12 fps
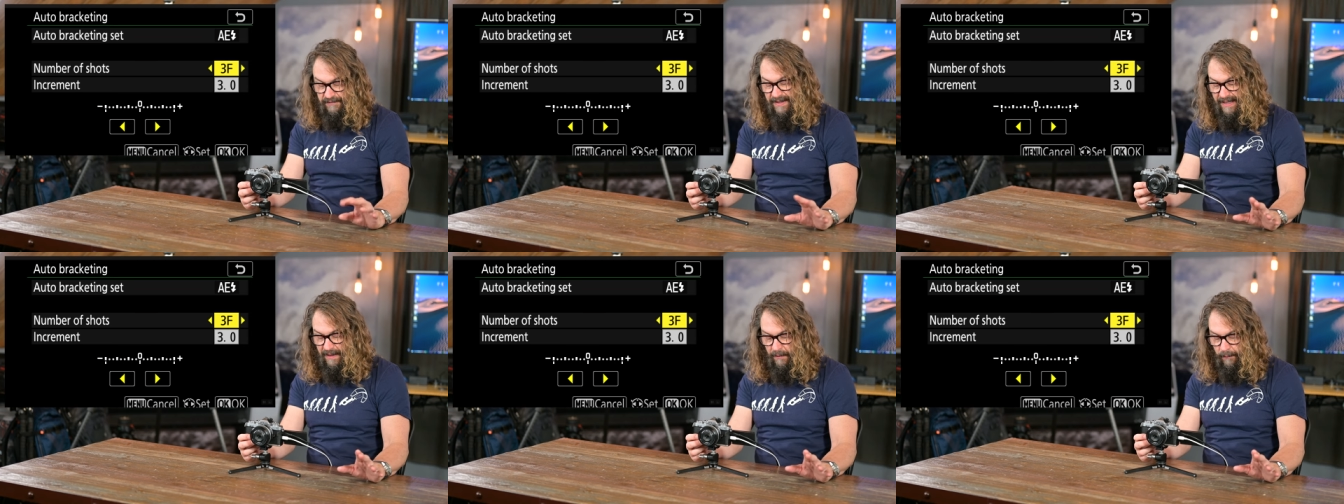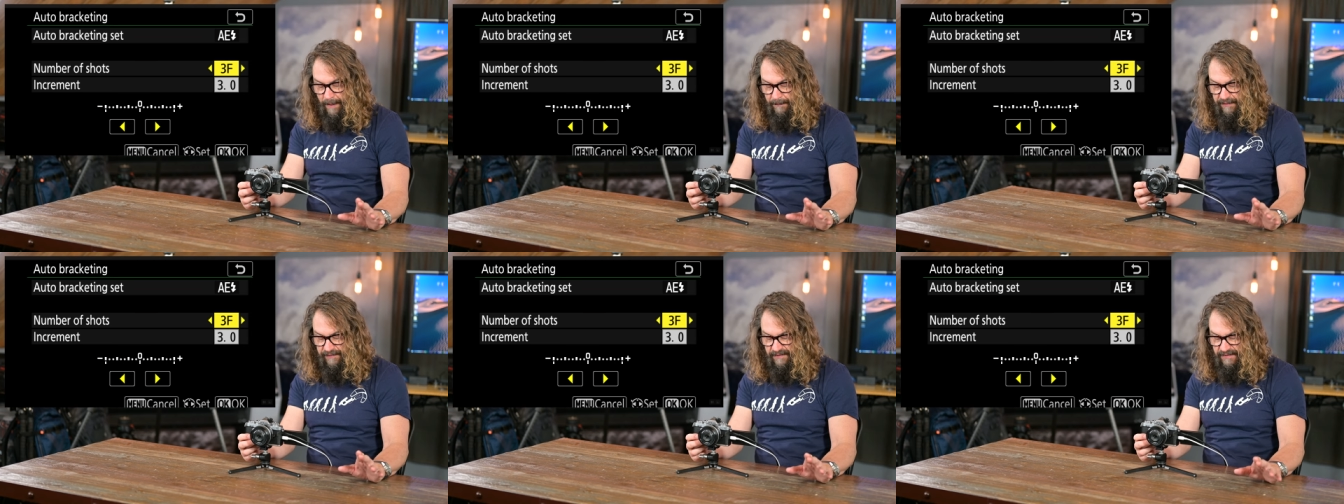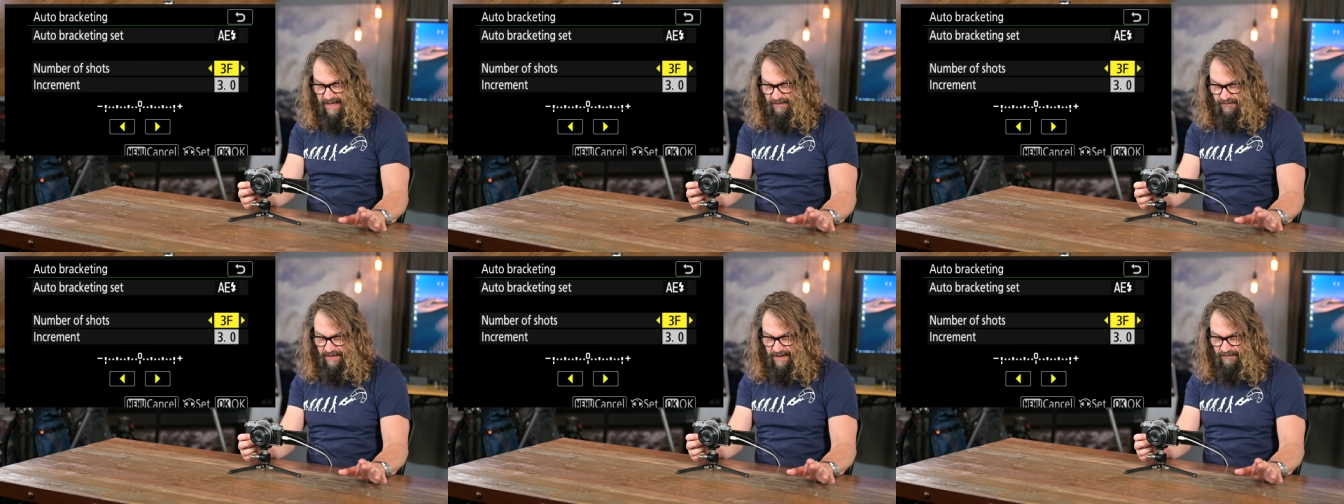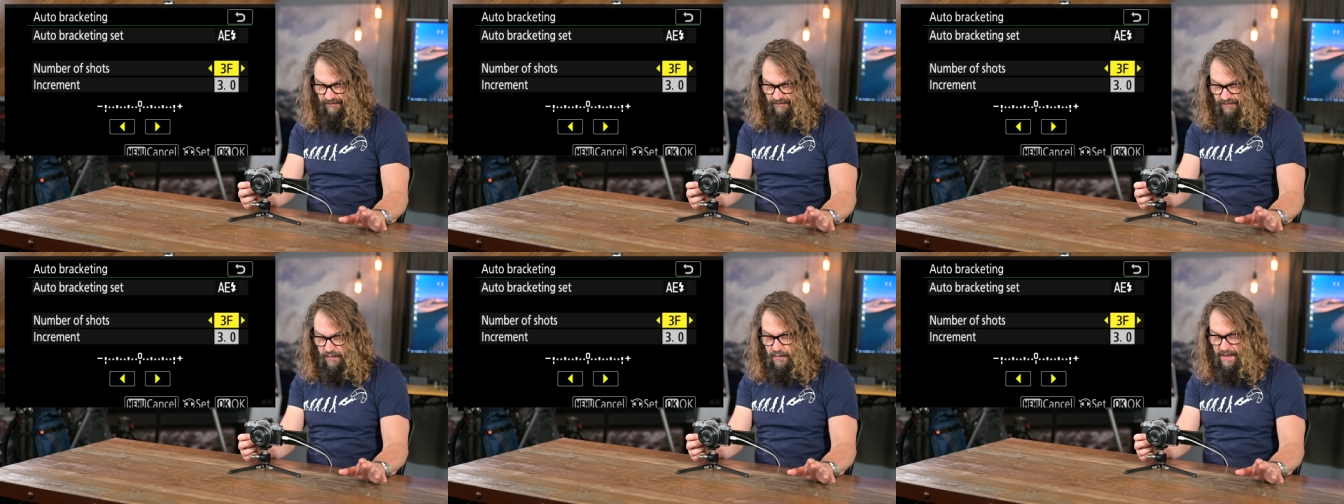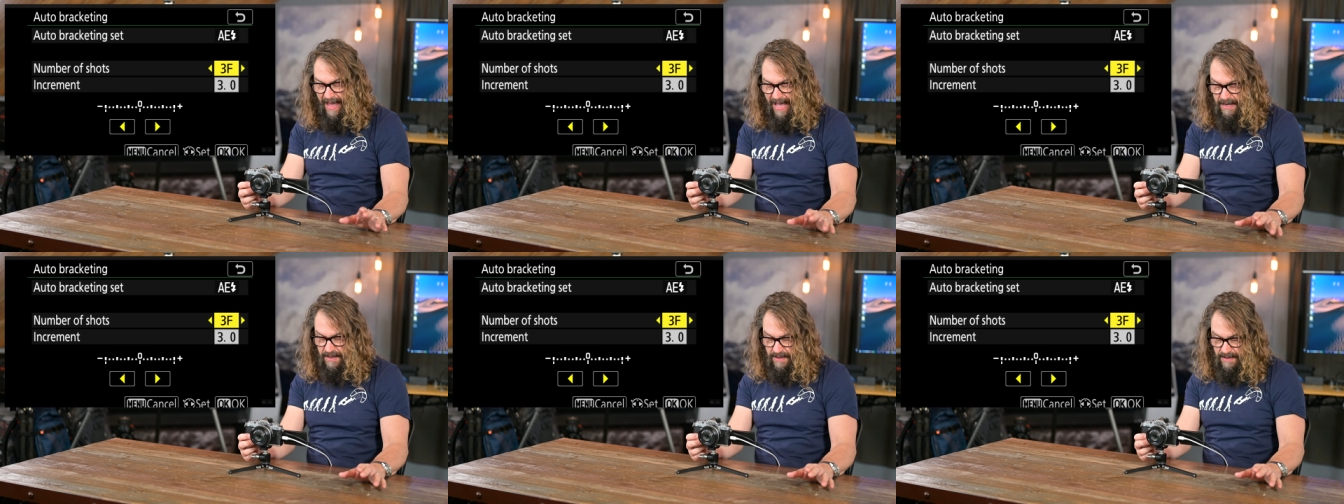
And you get a little representation as you do that.